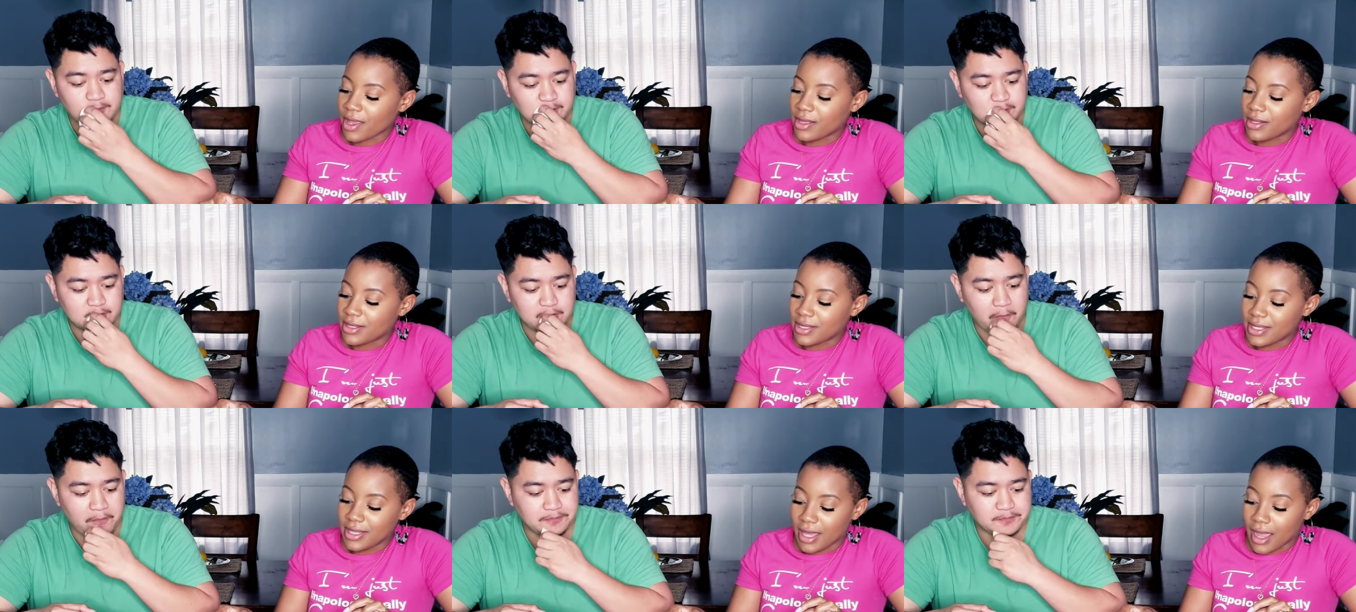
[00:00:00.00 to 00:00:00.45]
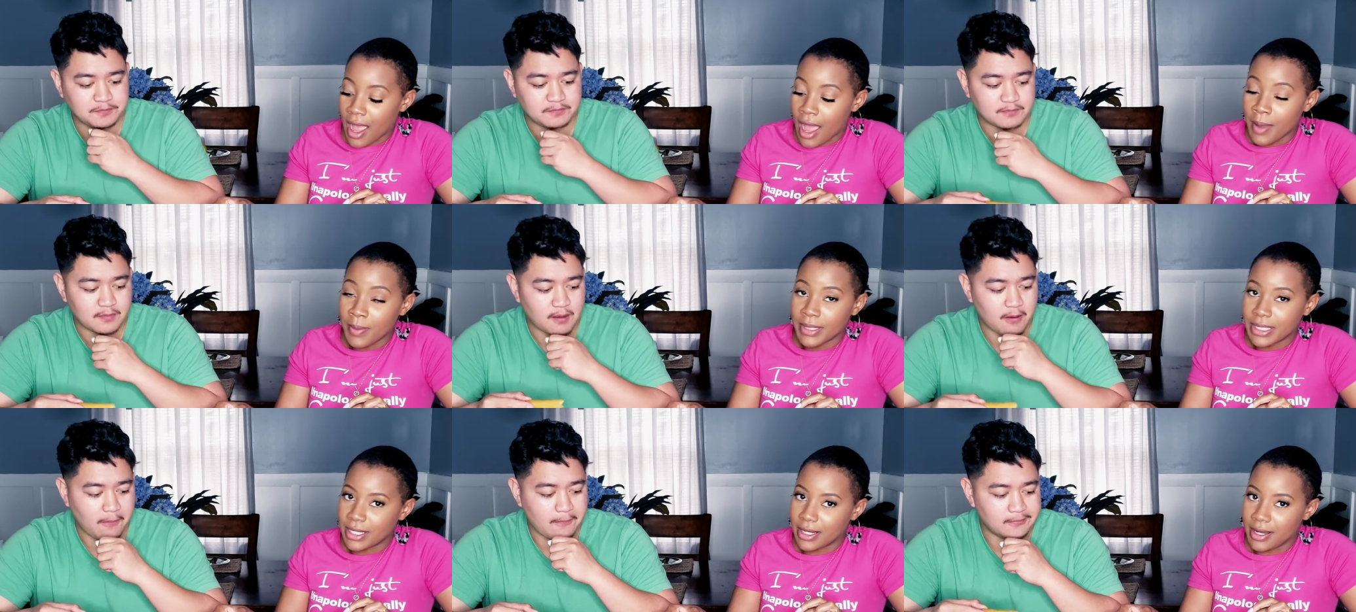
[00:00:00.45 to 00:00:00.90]
Speaker 1: See the
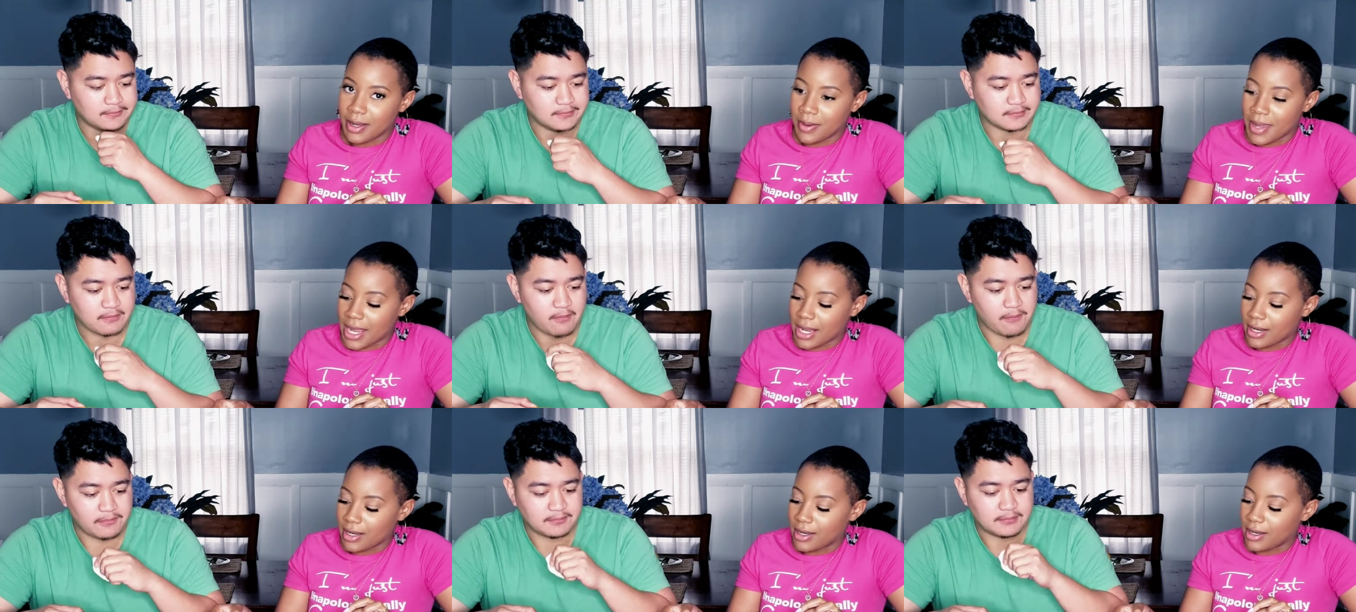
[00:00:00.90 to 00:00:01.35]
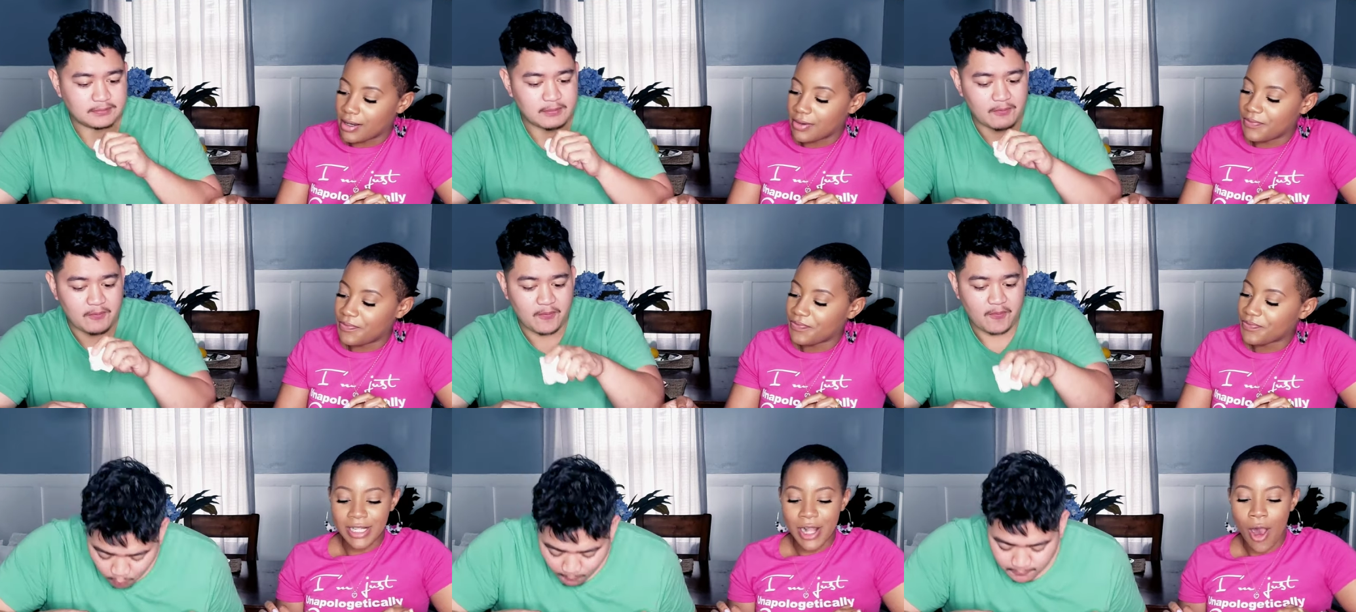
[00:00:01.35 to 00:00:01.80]
commentary back there.
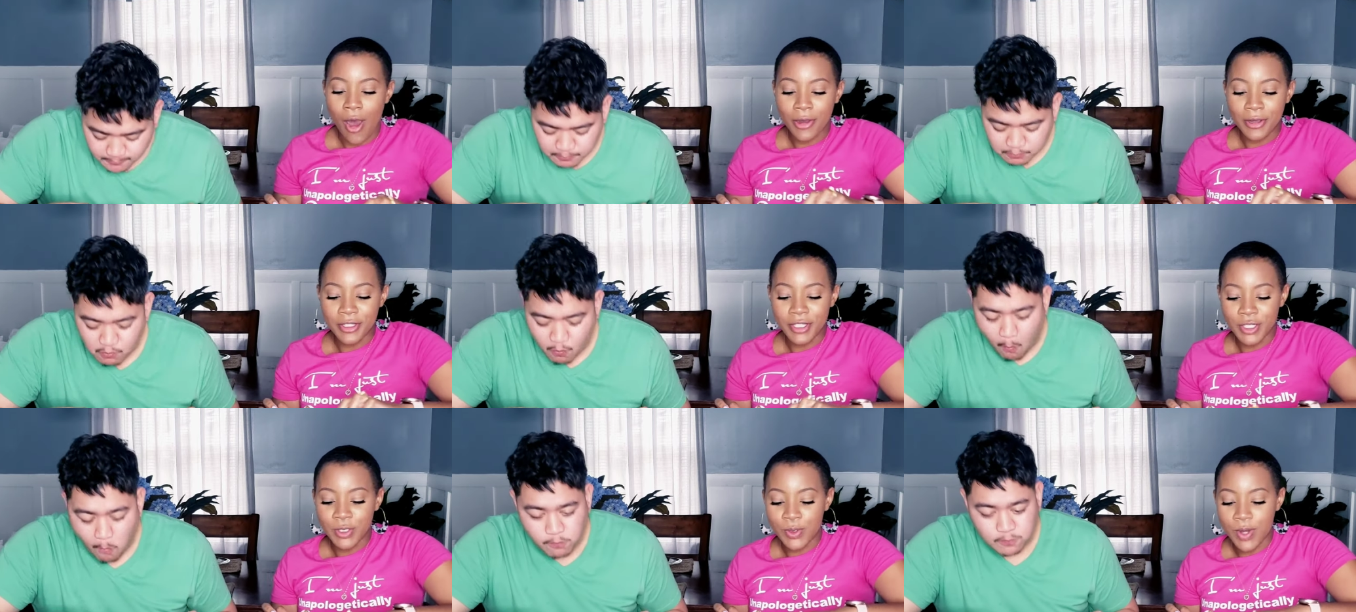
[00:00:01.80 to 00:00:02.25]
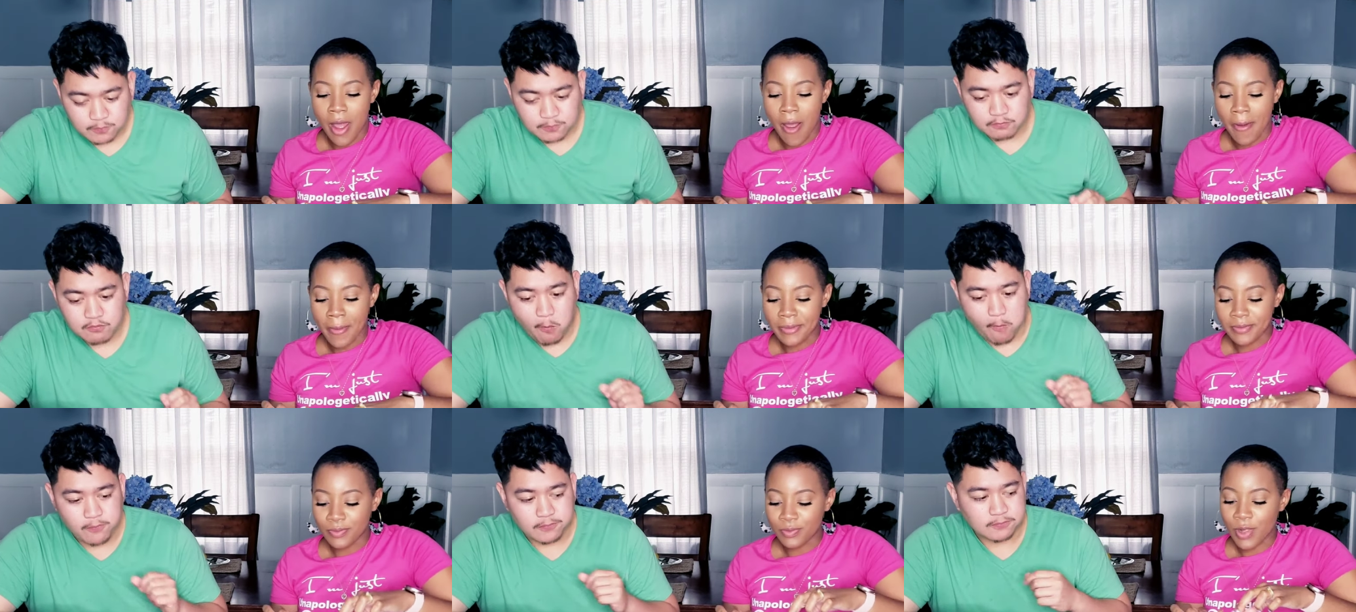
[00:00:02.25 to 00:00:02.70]
Oh, you know
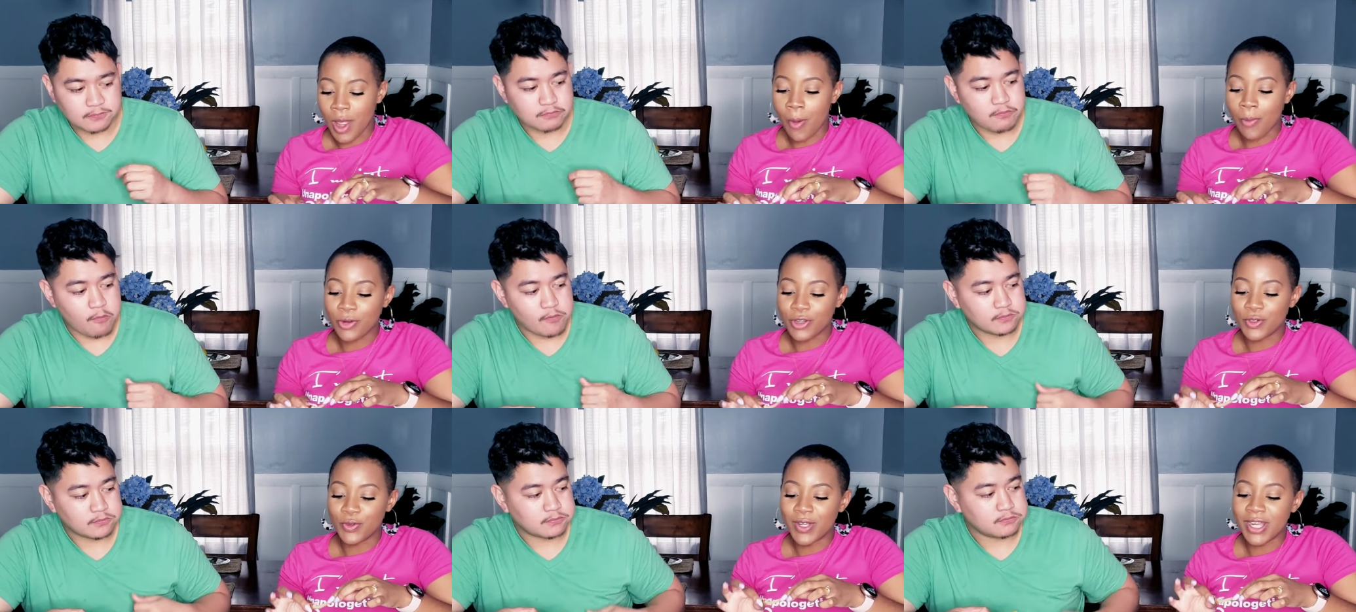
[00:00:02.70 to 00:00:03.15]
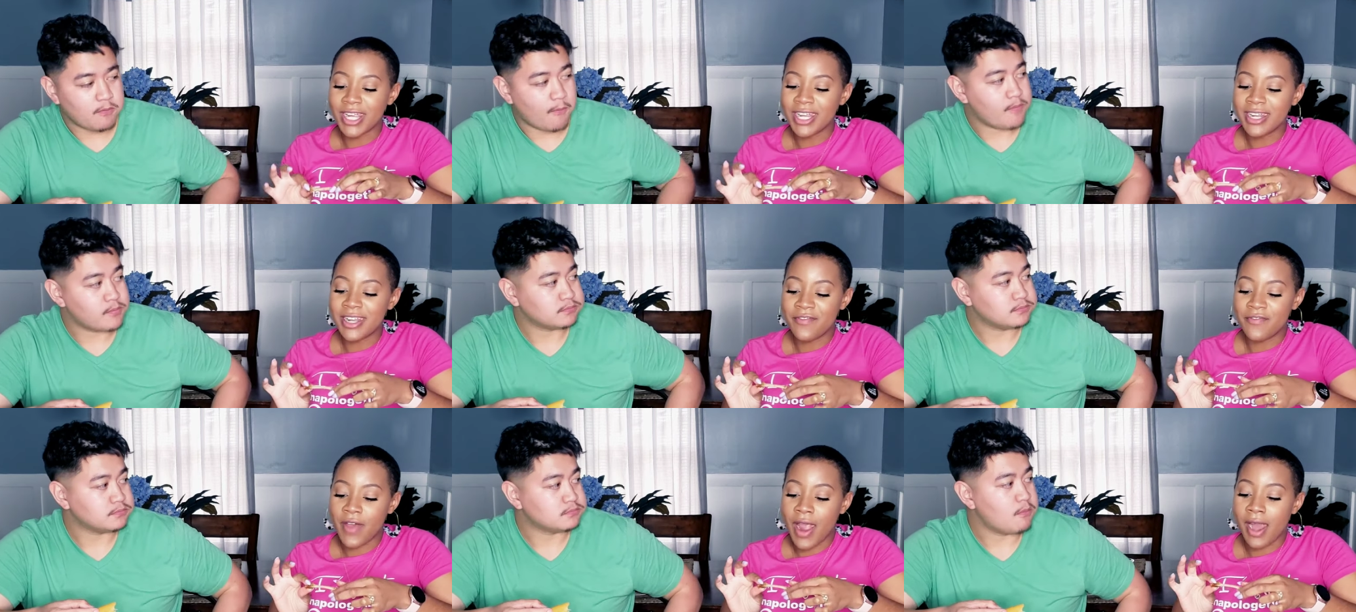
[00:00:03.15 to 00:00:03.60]
what? I'm
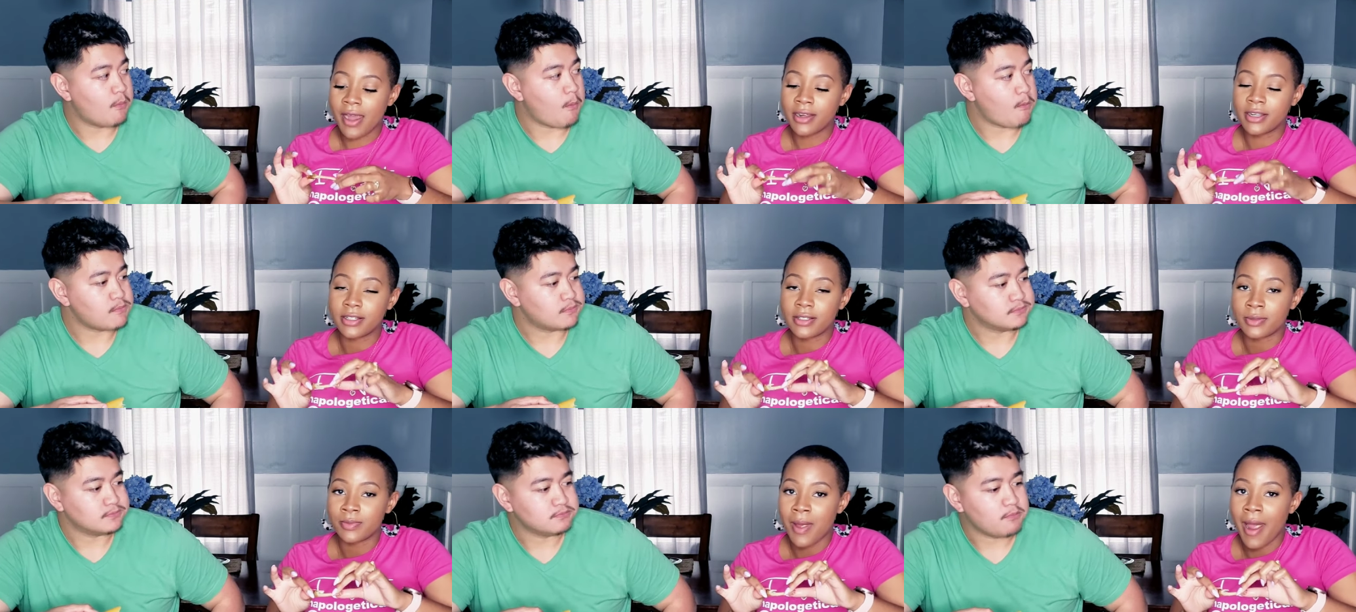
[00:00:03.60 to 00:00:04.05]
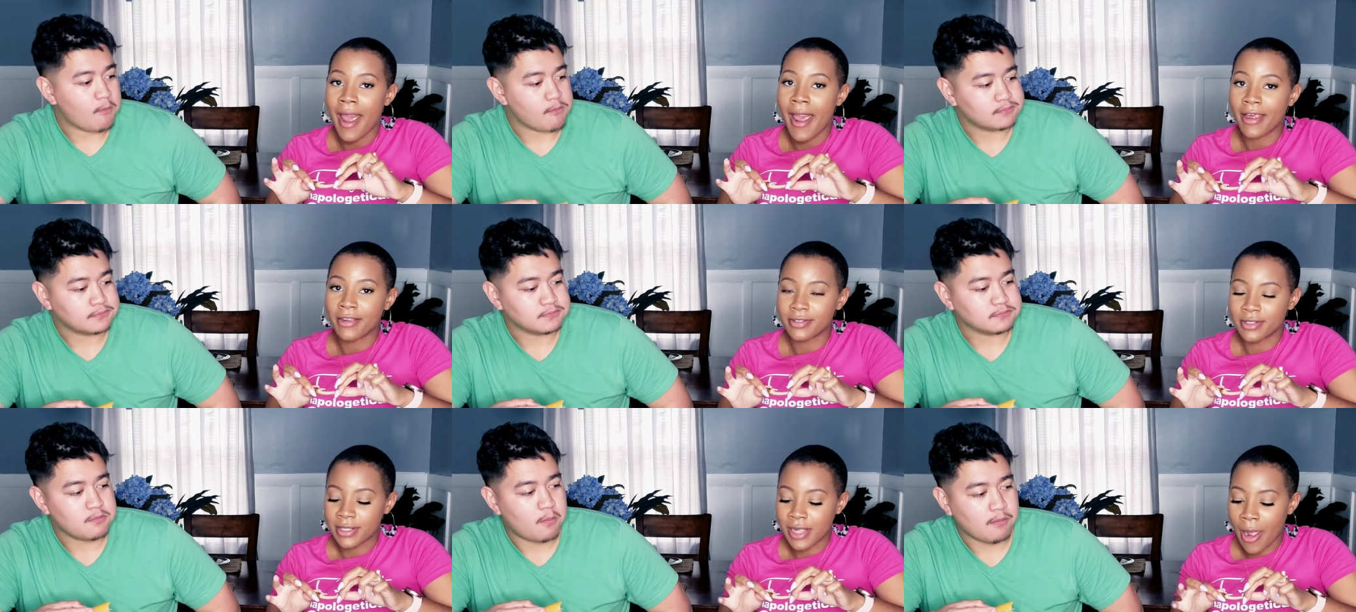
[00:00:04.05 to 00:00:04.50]
regretting inviting her to my
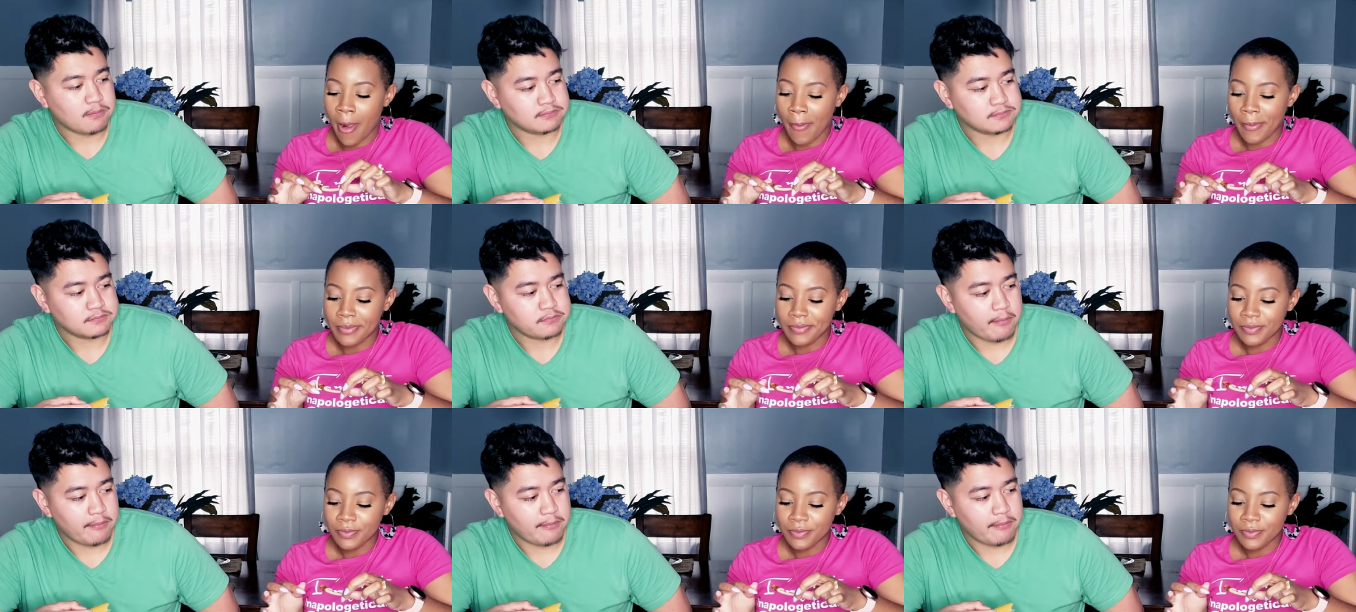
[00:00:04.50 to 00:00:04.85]
house now.